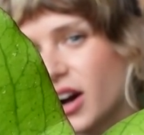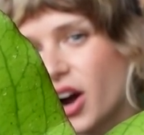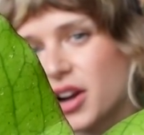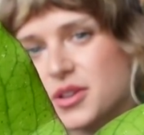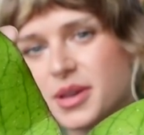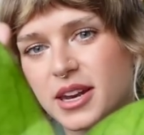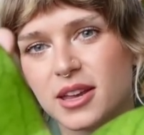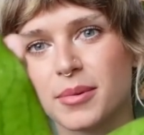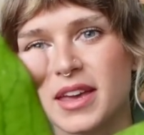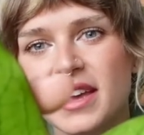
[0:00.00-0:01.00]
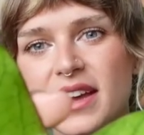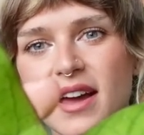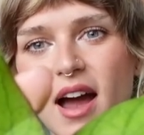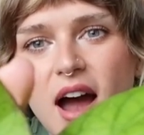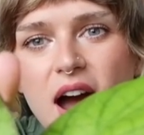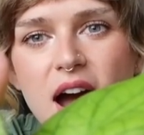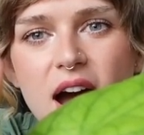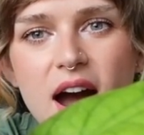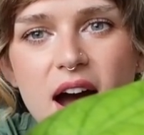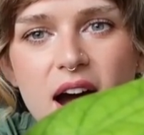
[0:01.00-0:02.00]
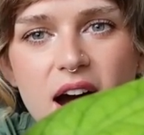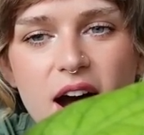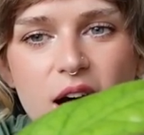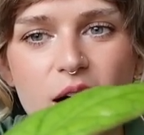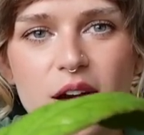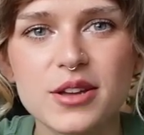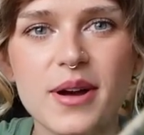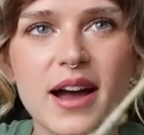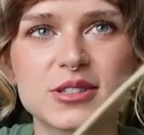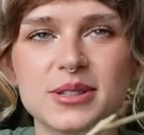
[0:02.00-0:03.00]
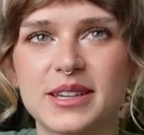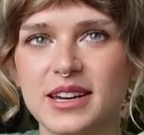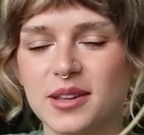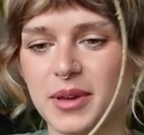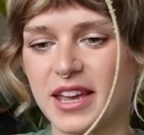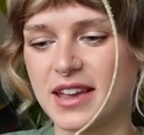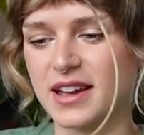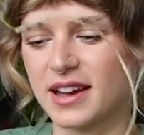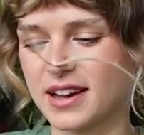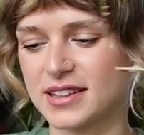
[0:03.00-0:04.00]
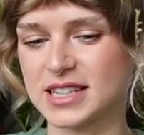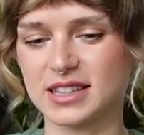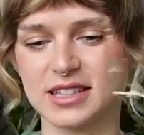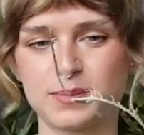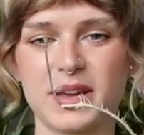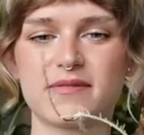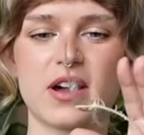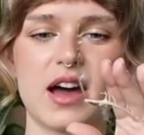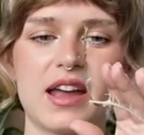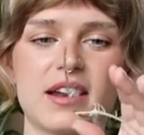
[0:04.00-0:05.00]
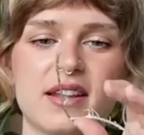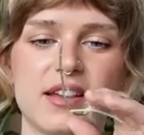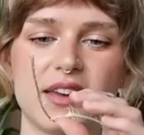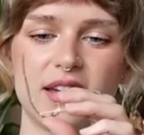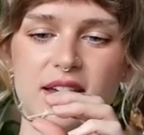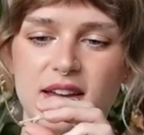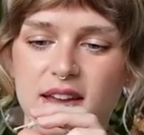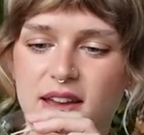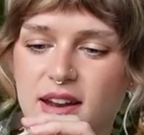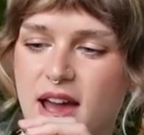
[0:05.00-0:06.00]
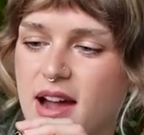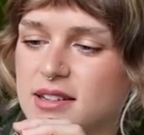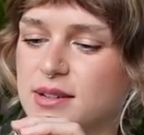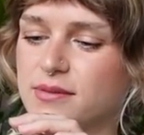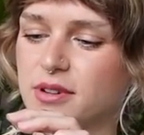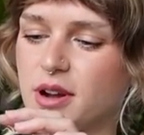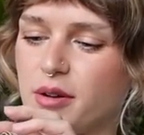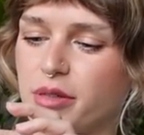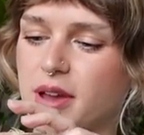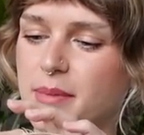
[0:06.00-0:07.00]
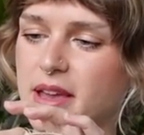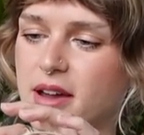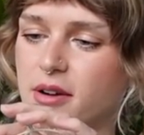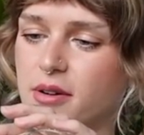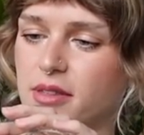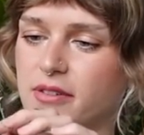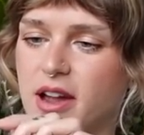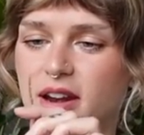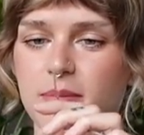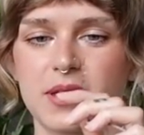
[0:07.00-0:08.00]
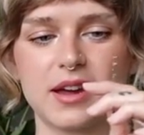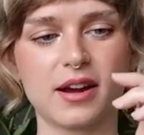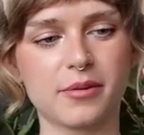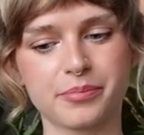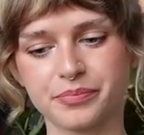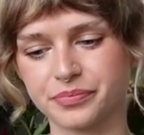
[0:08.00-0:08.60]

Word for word: Are you kidding me? Are you actually kidding me? It's got this big vine and active growth coming out on the vine up here.